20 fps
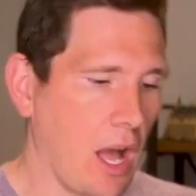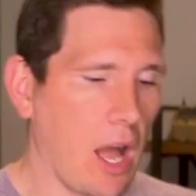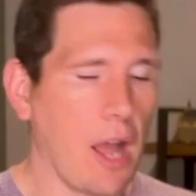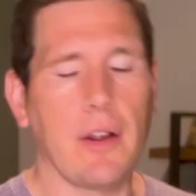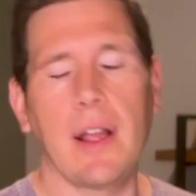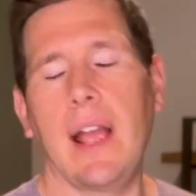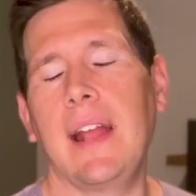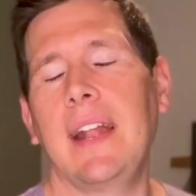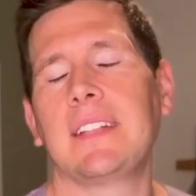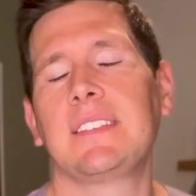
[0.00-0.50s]

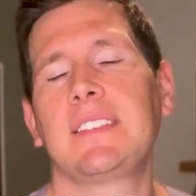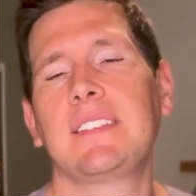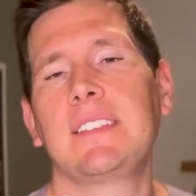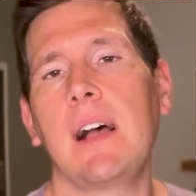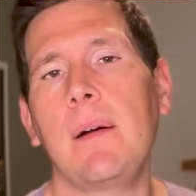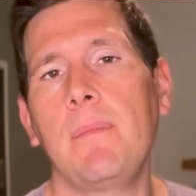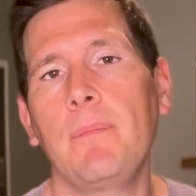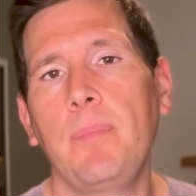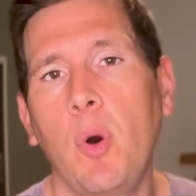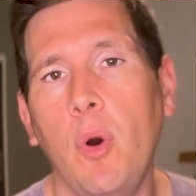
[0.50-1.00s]
Alright, at
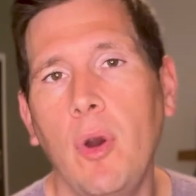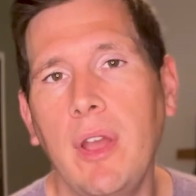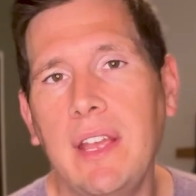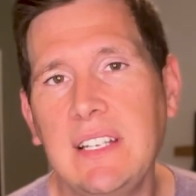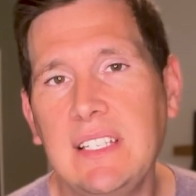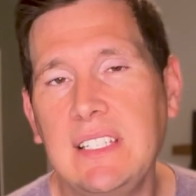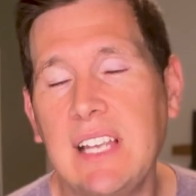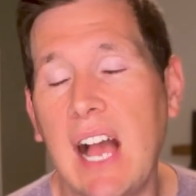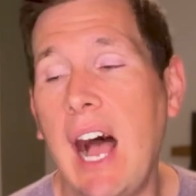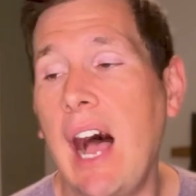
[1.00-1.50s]
some
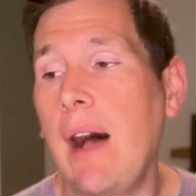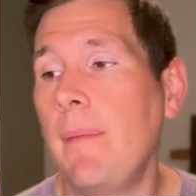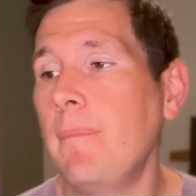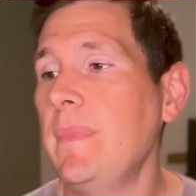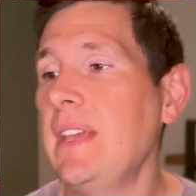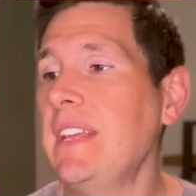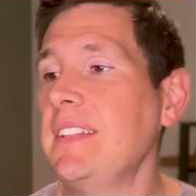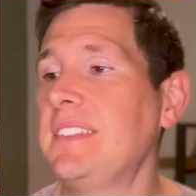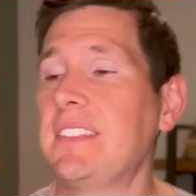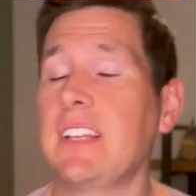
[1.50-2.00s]
point, Dom
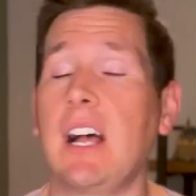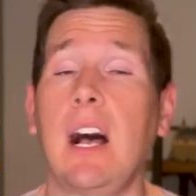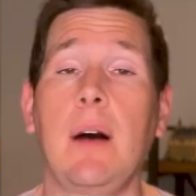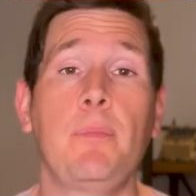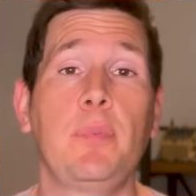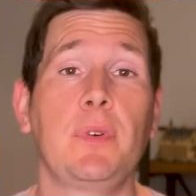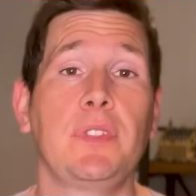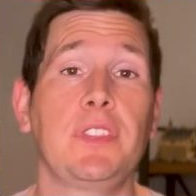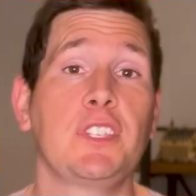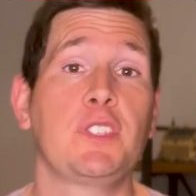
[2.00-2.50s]
meets
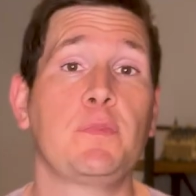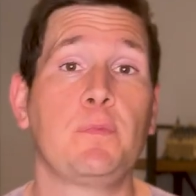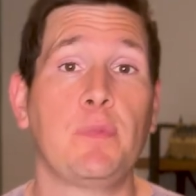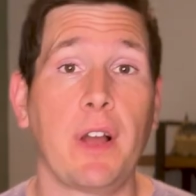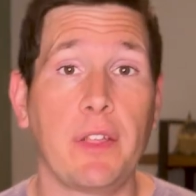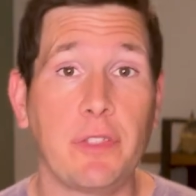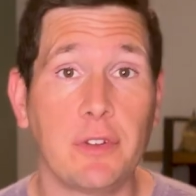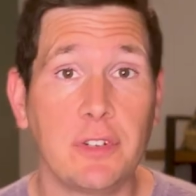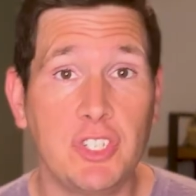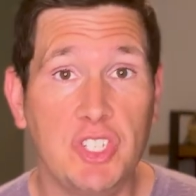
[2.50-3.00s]
up with his
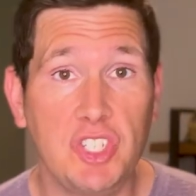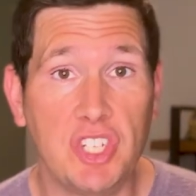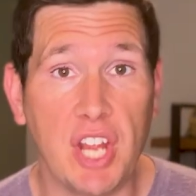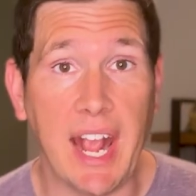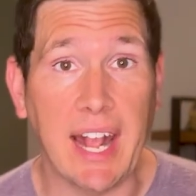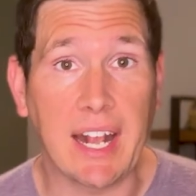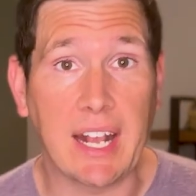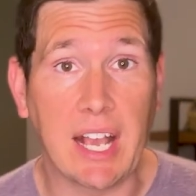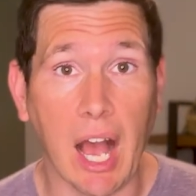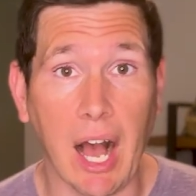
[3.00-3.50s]
brother
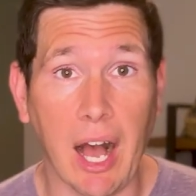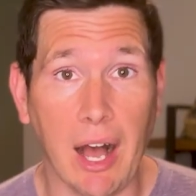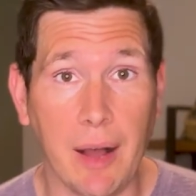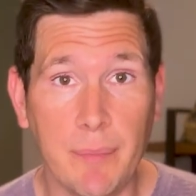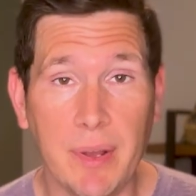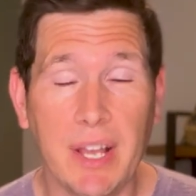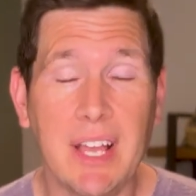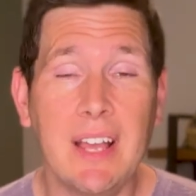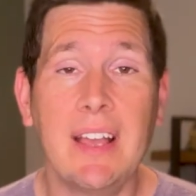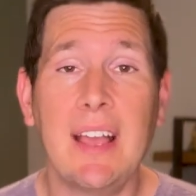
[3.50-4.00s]
Jake
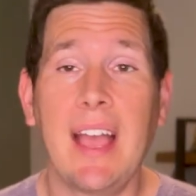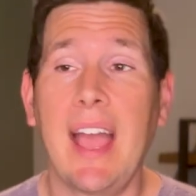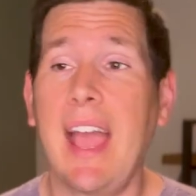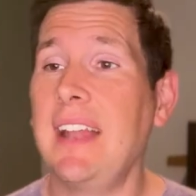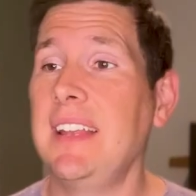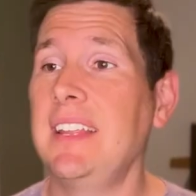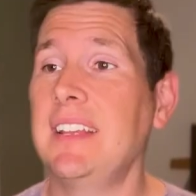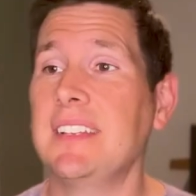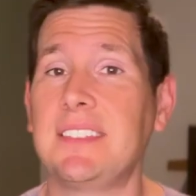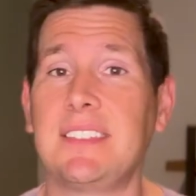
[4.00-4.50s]
Cub
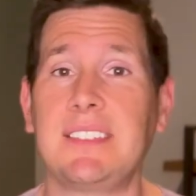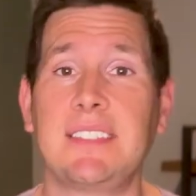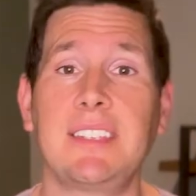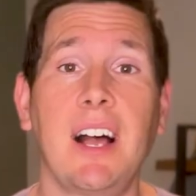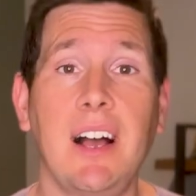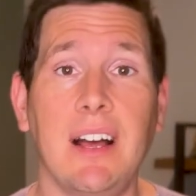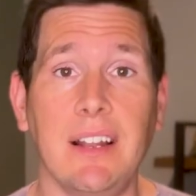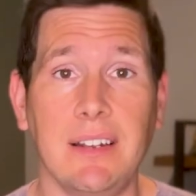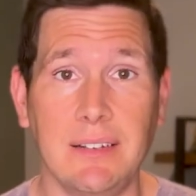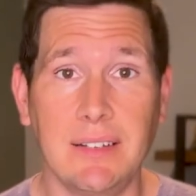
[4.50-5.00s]
and his
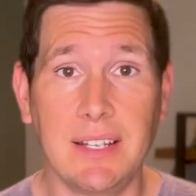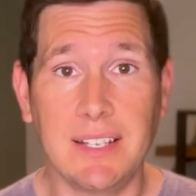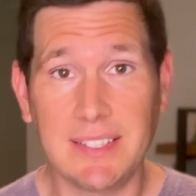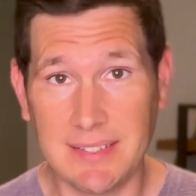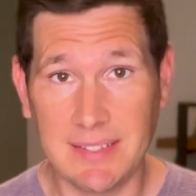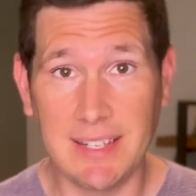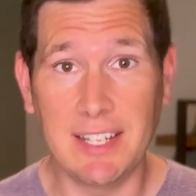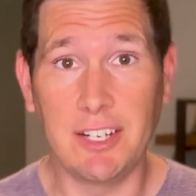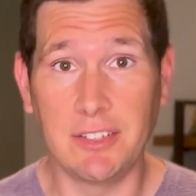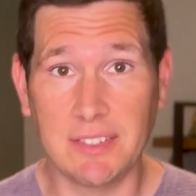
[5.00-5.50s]
son,
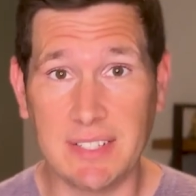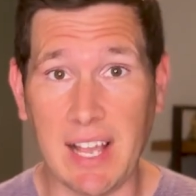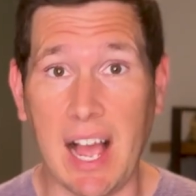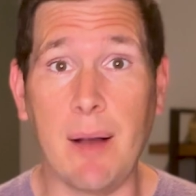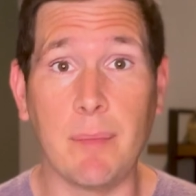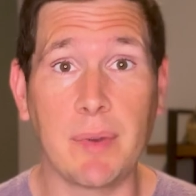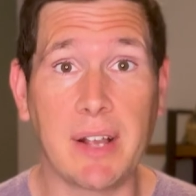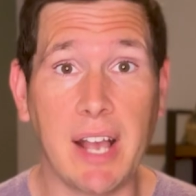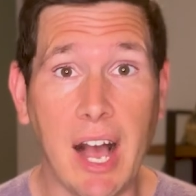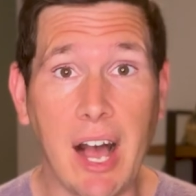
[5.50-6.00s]
his little
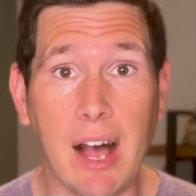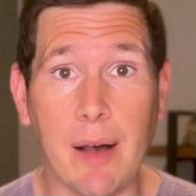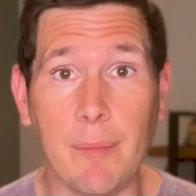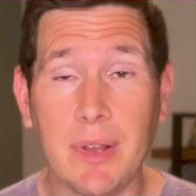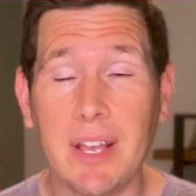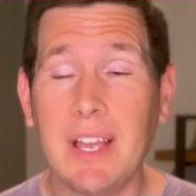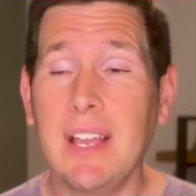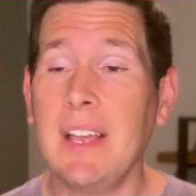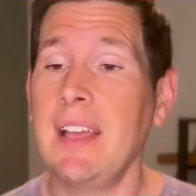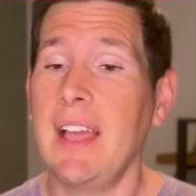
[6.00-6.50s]
Dom
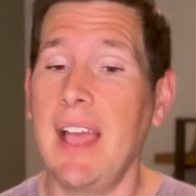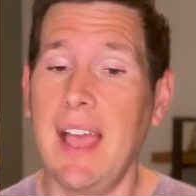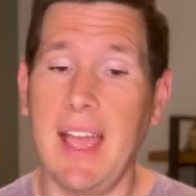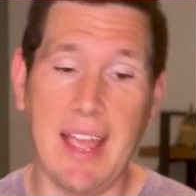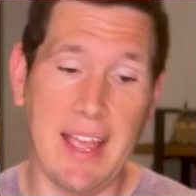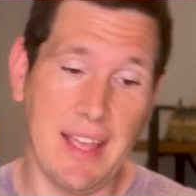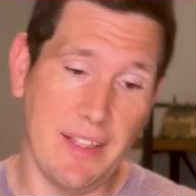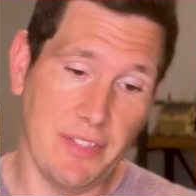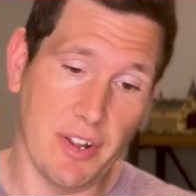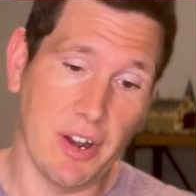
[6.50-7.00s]
Cub.
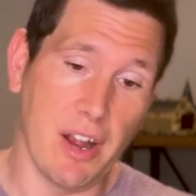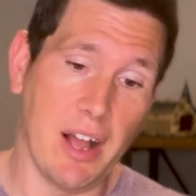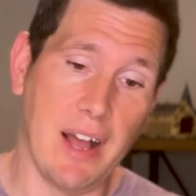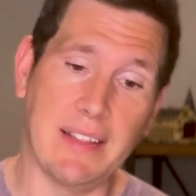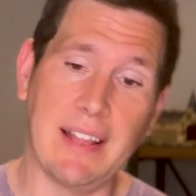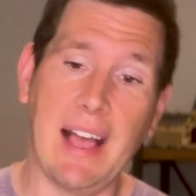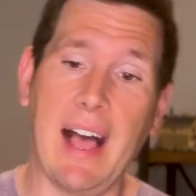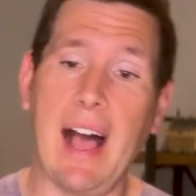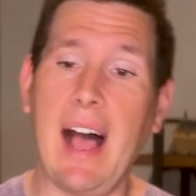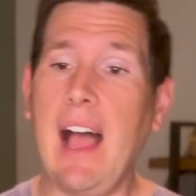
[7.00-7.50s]
And they're
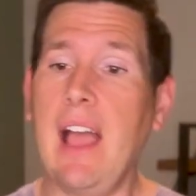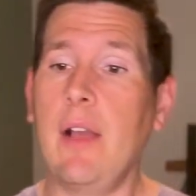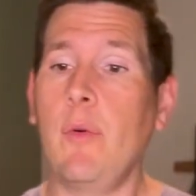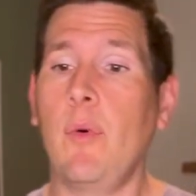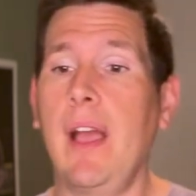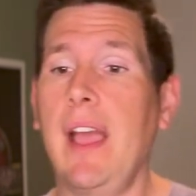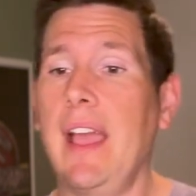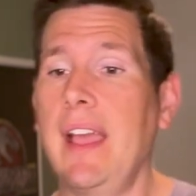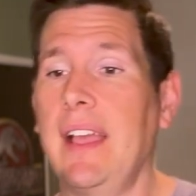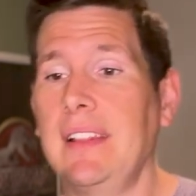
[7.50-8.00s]
on the
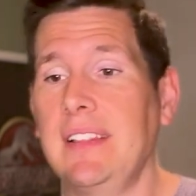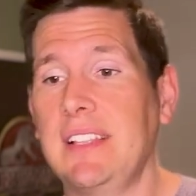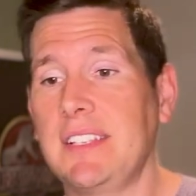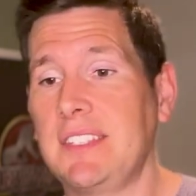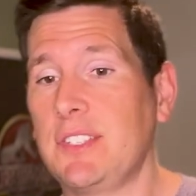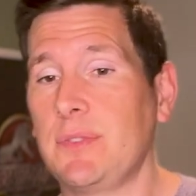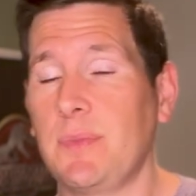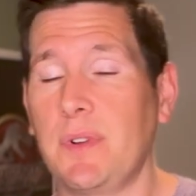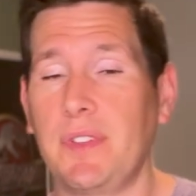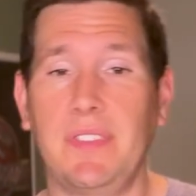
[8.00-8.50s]
highway, and
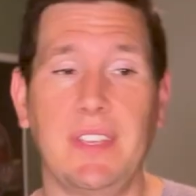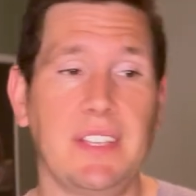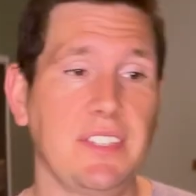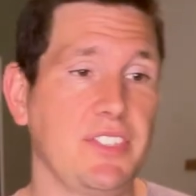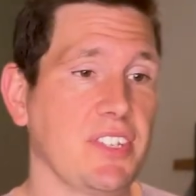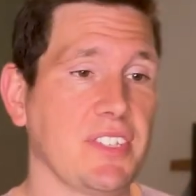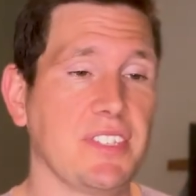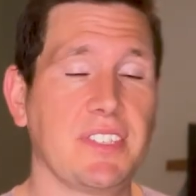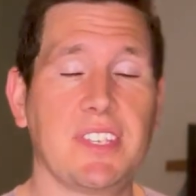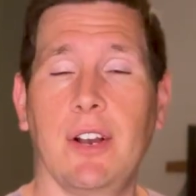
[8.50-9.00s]
this is where things
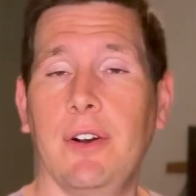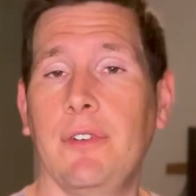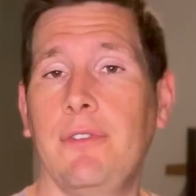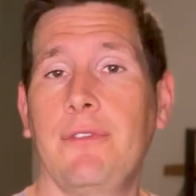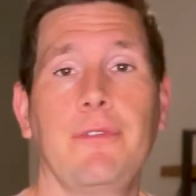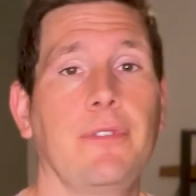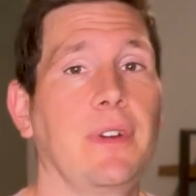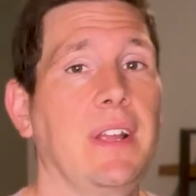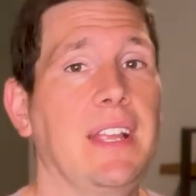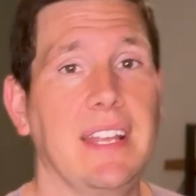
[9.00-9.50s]
just go
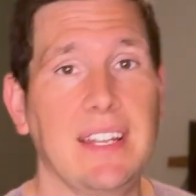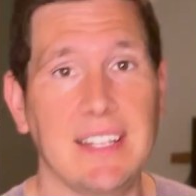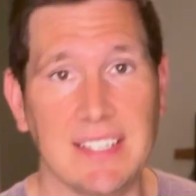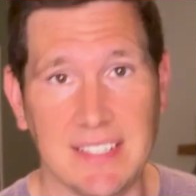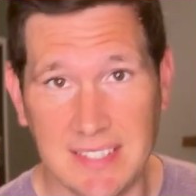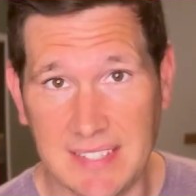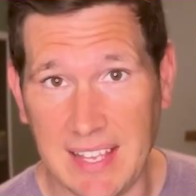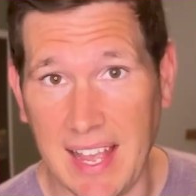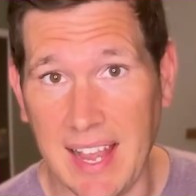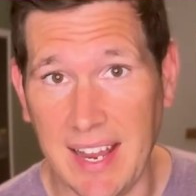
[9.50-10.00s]
freaking
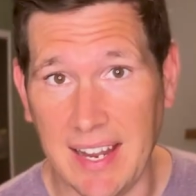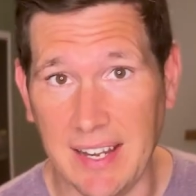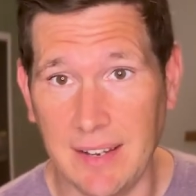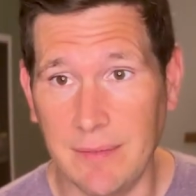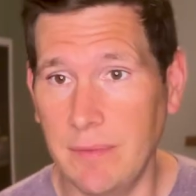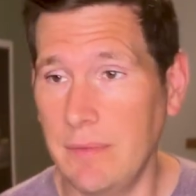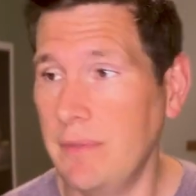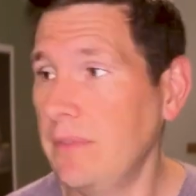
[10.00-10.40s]
insane.